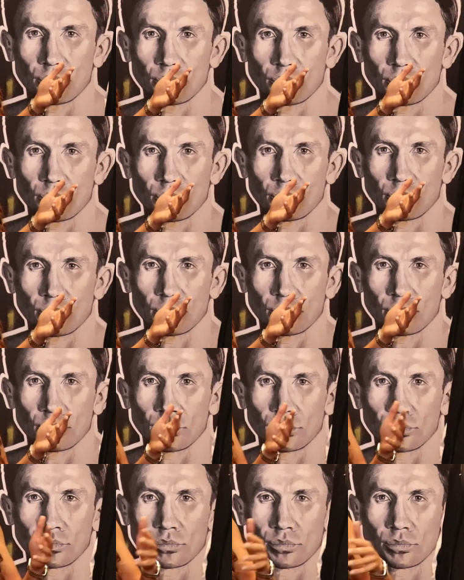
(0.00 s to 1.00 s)

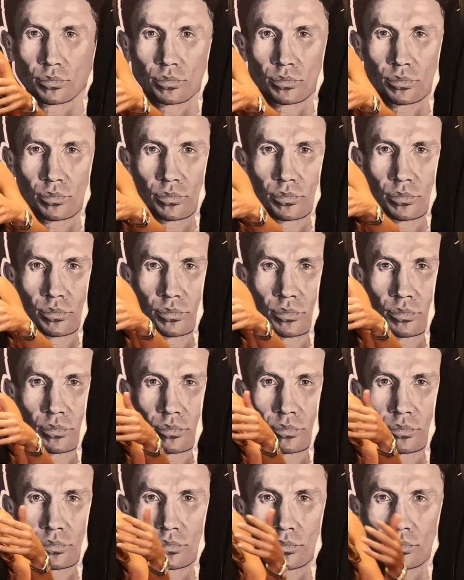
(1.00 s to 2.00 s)

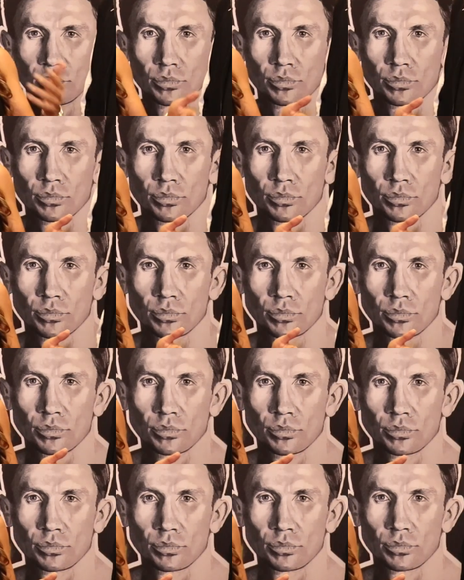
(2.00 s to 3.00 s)

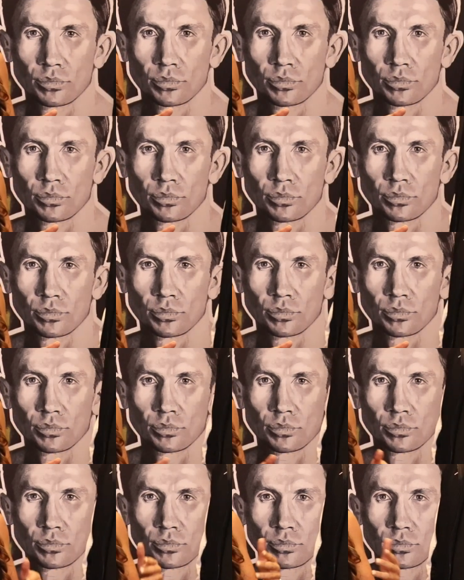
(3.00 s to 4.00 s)

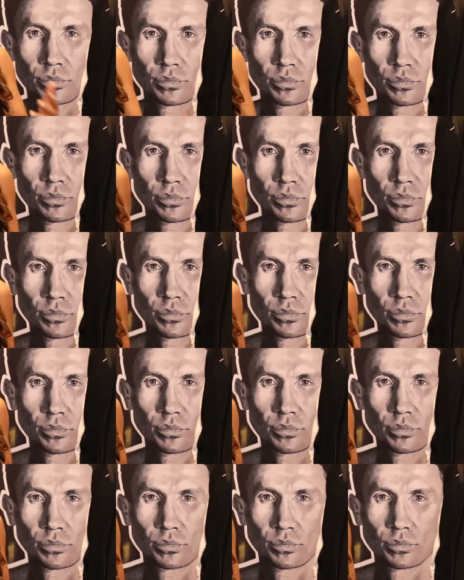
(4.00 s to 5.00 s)

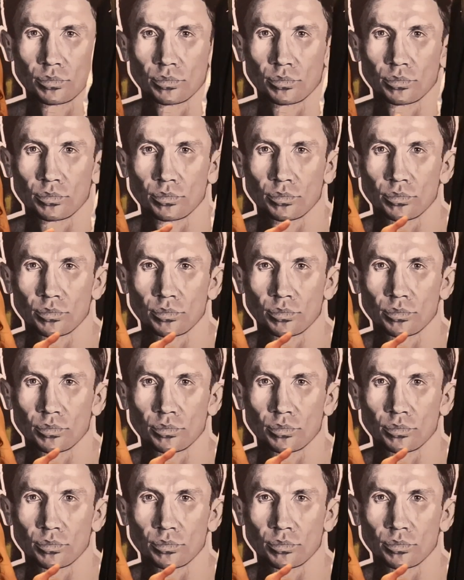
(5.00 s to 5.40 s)
[no speech]